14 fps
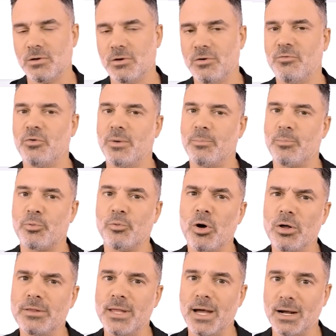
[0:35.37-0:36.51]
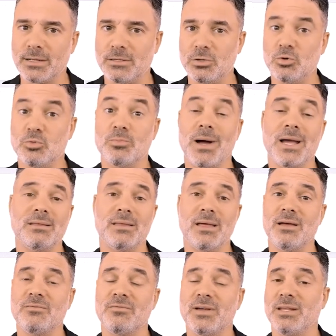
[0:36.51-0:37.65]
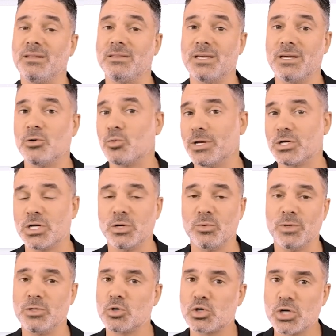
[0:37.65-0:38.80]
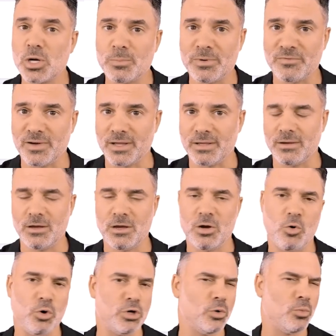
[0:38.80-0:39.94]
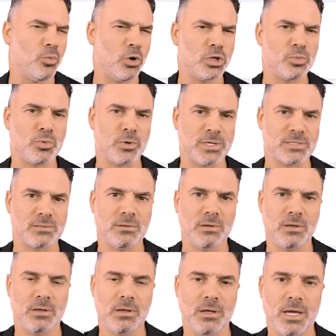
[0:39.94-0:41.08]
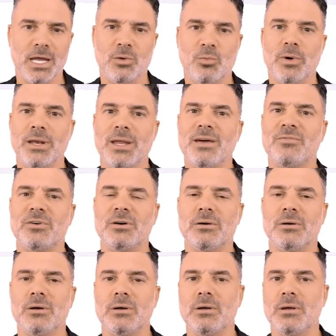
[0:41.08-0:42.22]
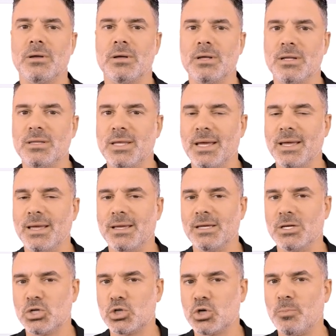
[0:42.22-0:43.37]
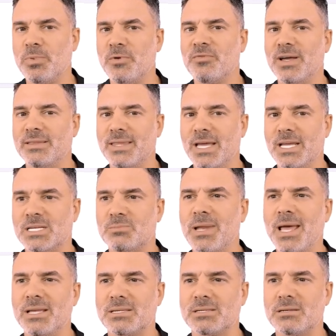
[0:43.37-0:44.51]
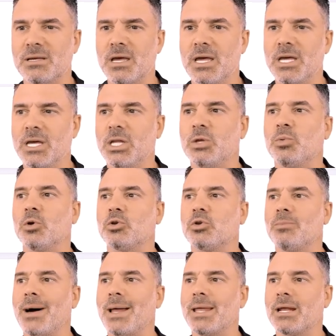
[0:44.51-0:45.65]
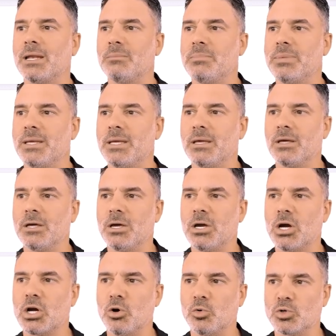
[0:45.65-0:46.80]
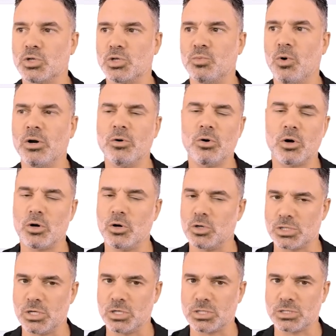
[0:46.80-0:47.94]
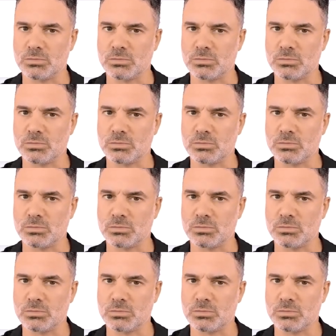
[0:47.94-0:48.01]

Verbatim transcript: For a product, you might have an integration with your Shopify or your WordPress. And whenever the Shopify takes place, it will automatically be close won or close lost.